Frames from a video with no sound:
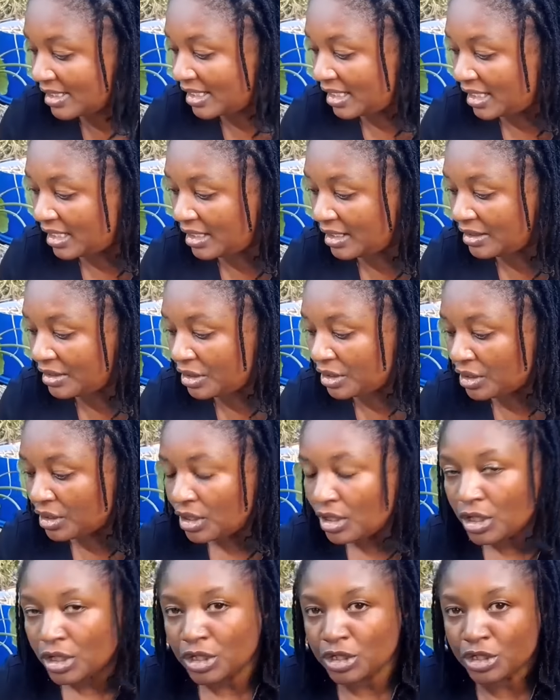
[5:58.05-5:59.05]
in
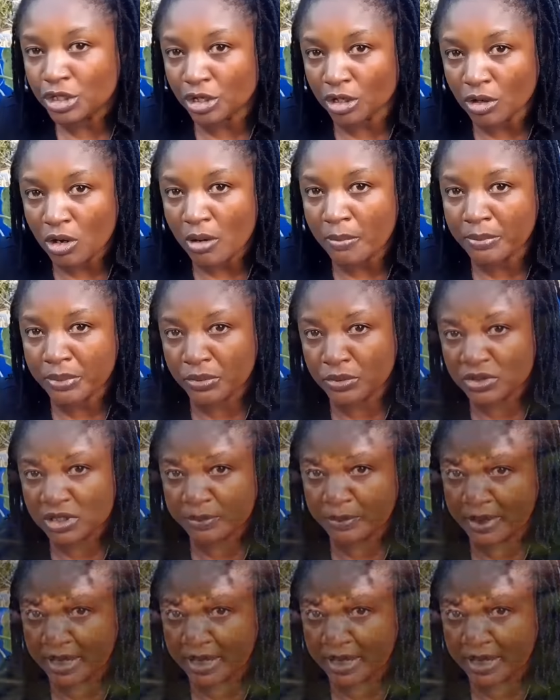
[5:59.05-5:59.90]
your compost